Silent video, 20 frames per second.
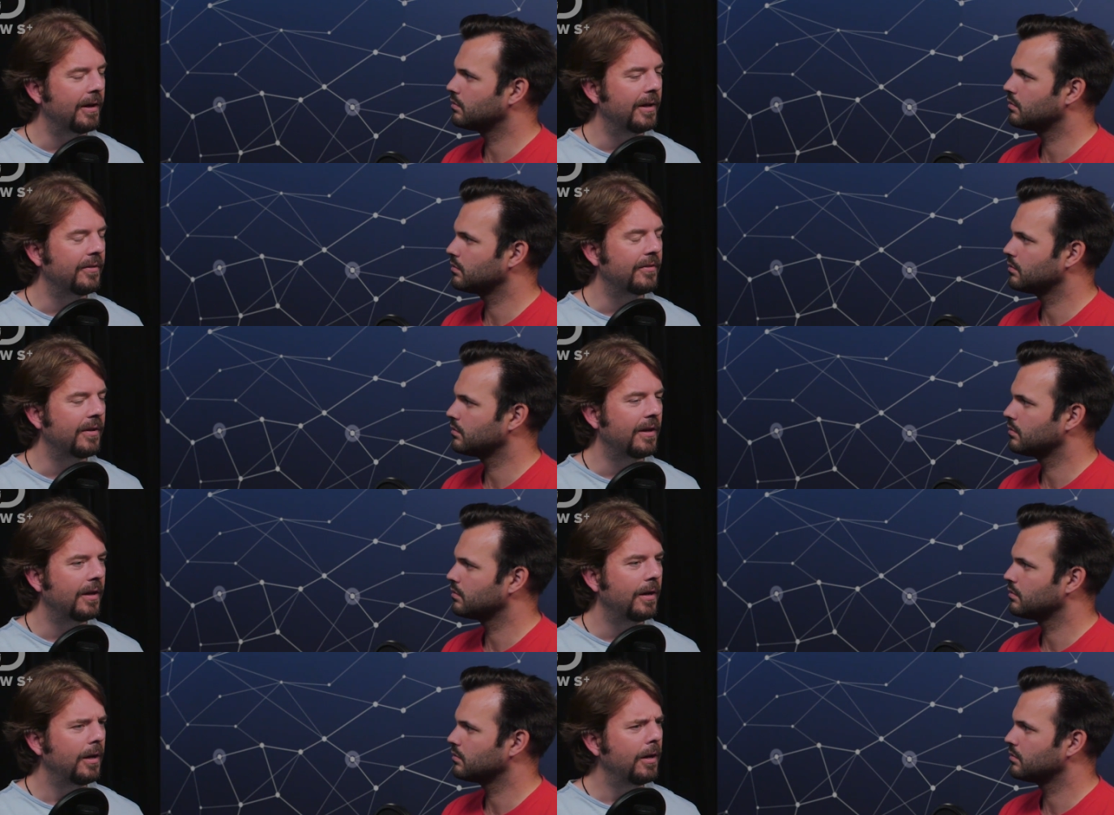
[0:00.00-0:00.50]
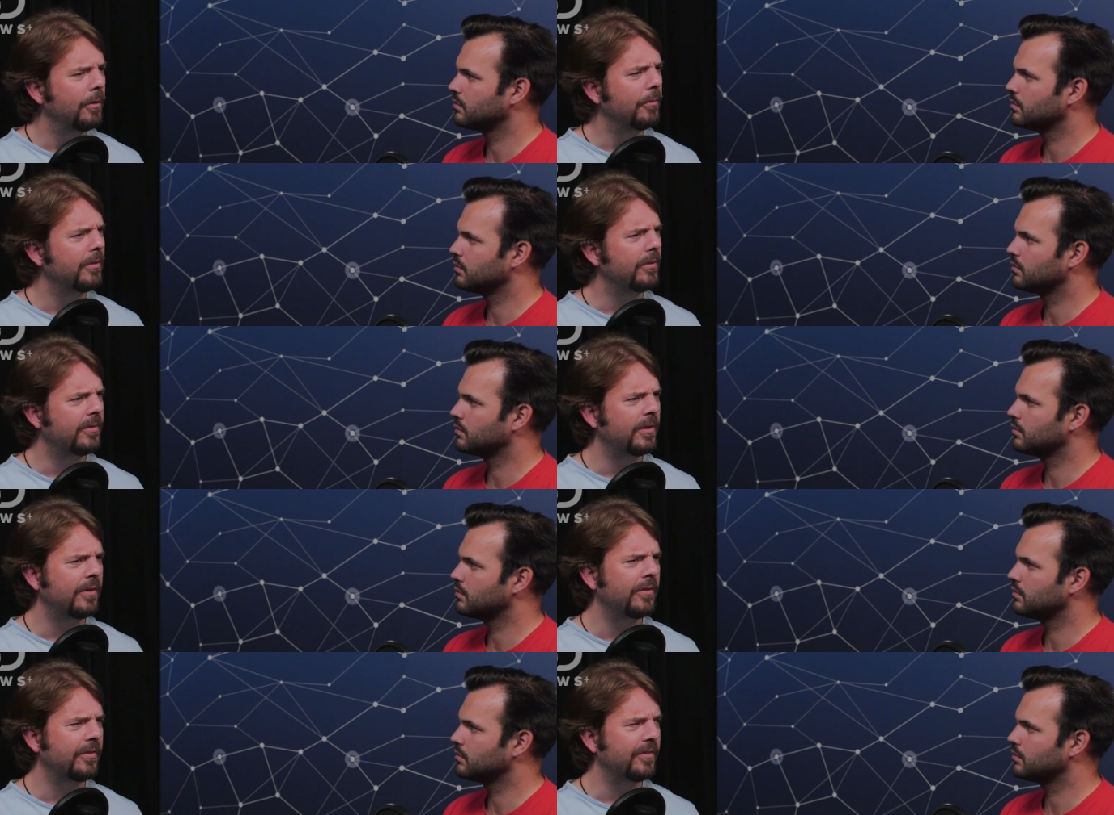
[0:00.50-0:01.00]
Speaker 1: And it's like, oh,
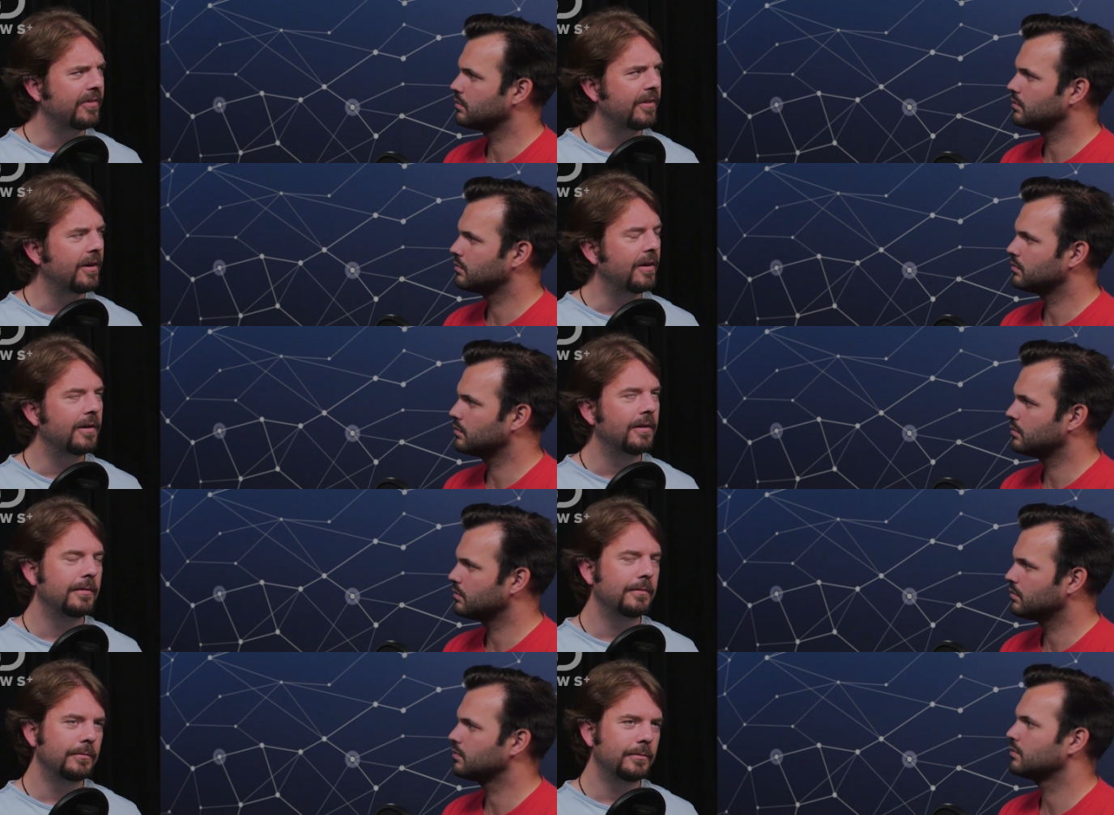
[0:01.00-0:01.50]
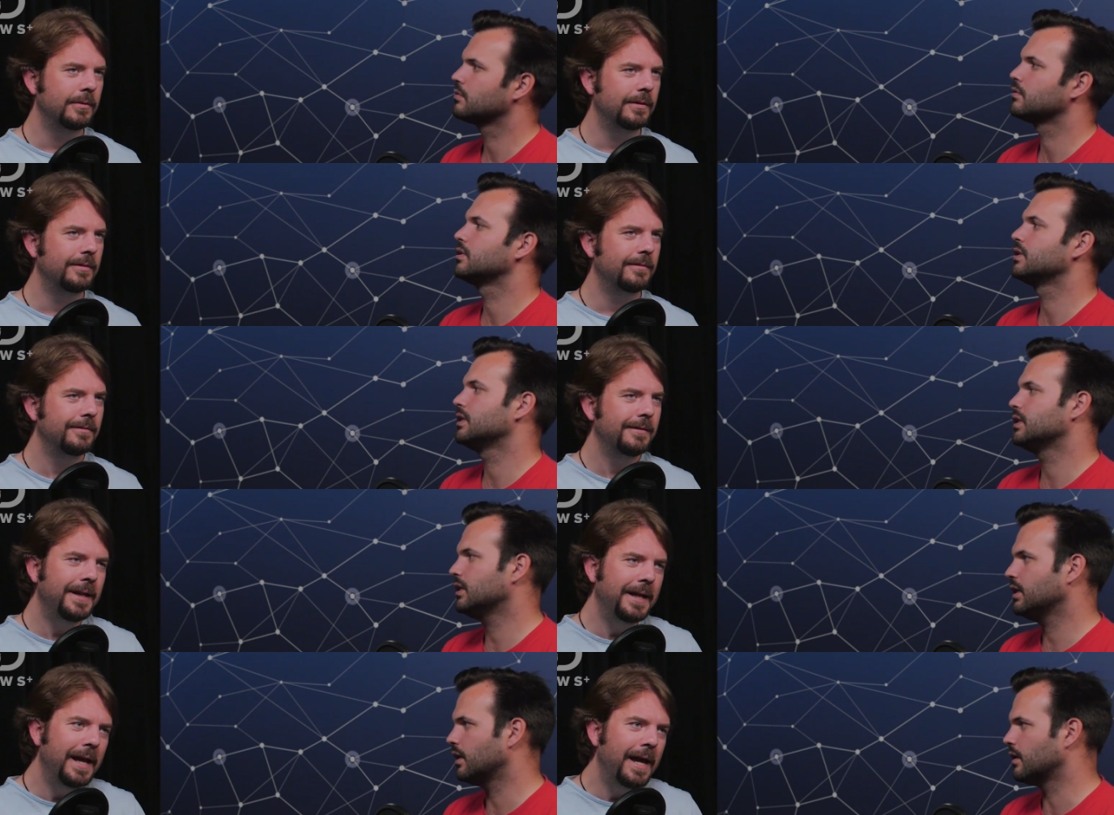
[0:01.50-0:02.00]
the sun's a star?
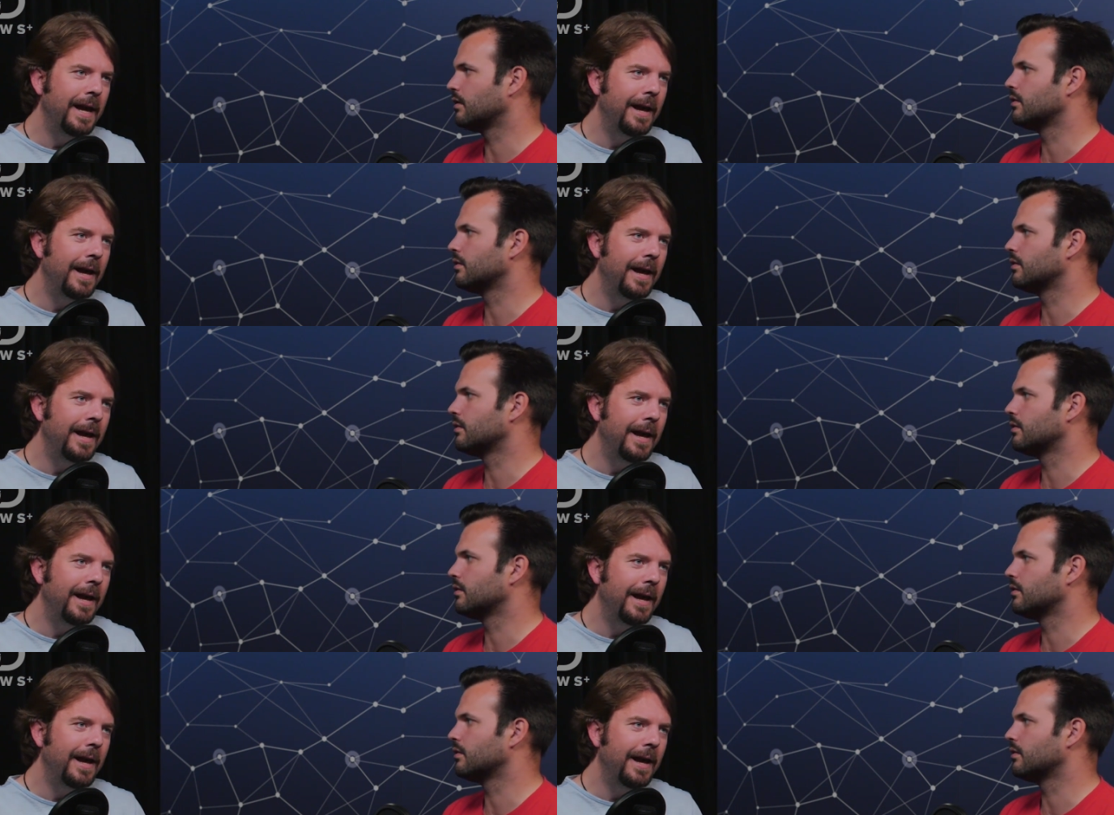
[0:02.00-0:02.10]
Well, yeah,